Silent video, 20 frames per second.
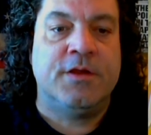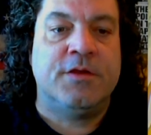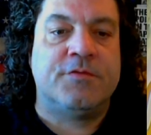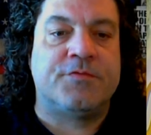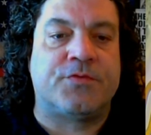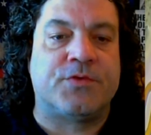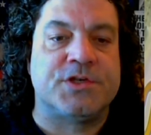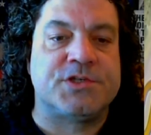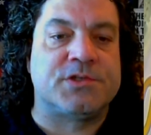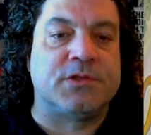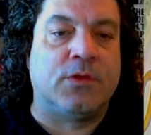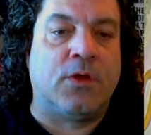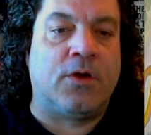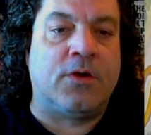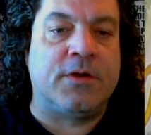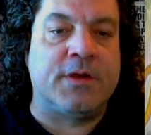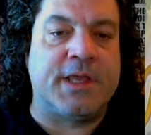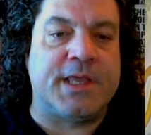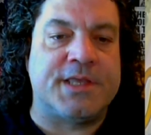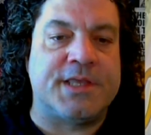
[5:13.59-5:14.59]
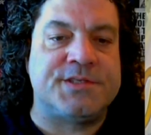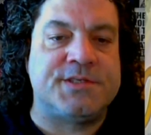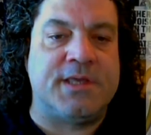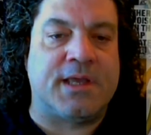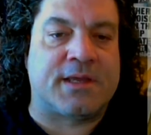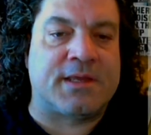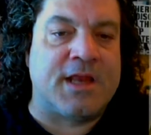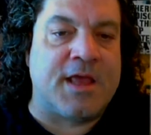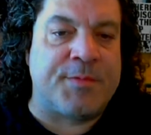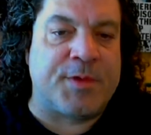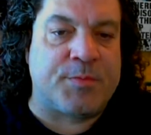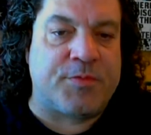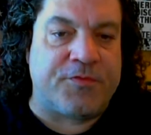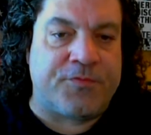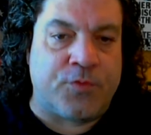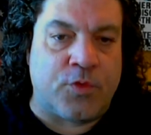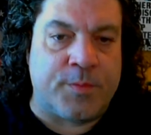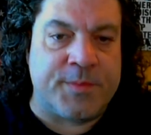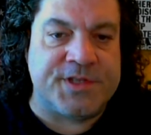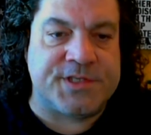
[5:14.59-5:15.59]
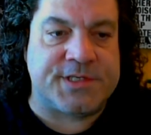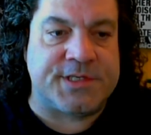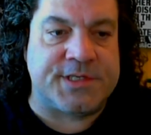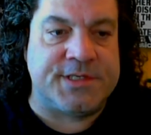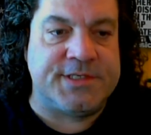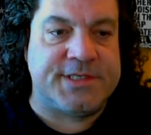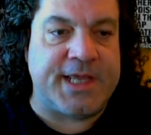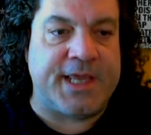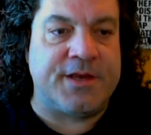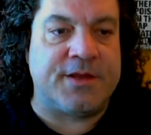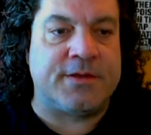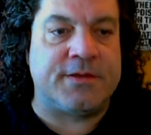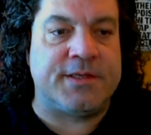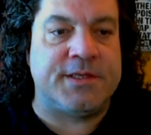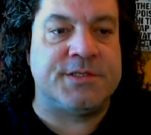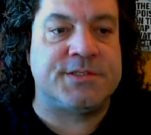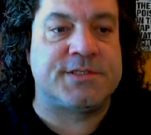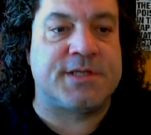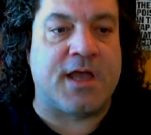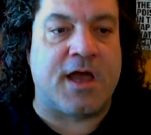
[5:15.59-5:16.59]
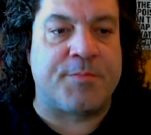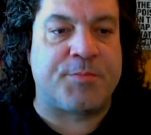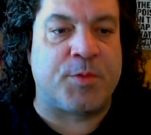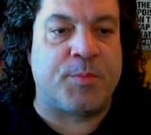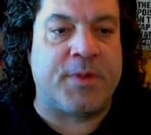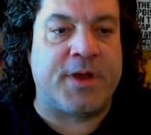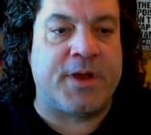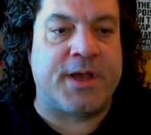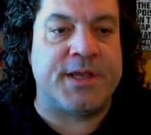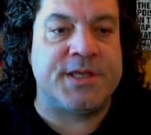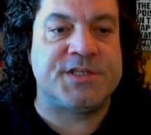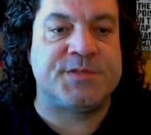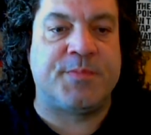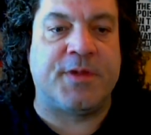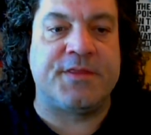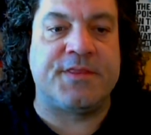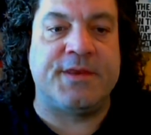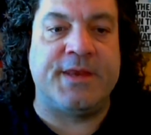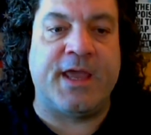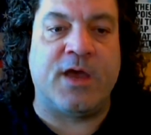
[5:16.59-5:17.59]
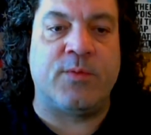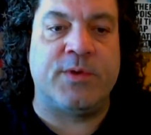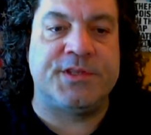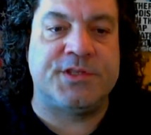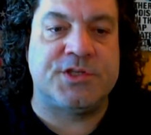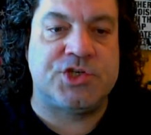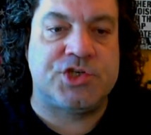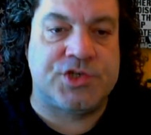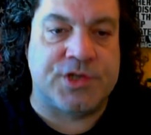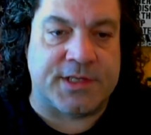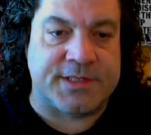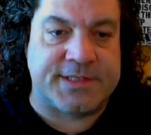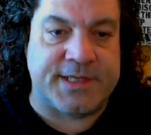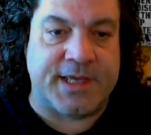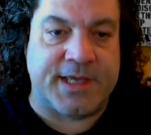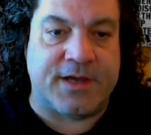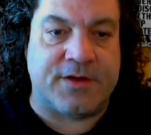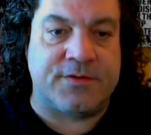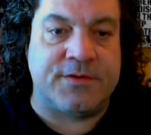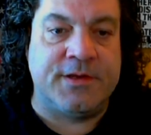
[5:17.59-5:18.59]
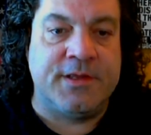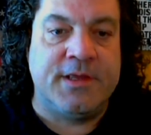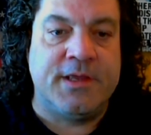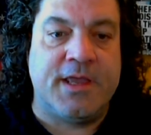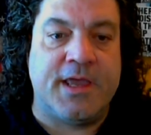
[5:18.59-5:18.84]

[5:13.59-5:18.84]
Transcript: for as long as the economic performance and data is compromised by the now-ended shutdown,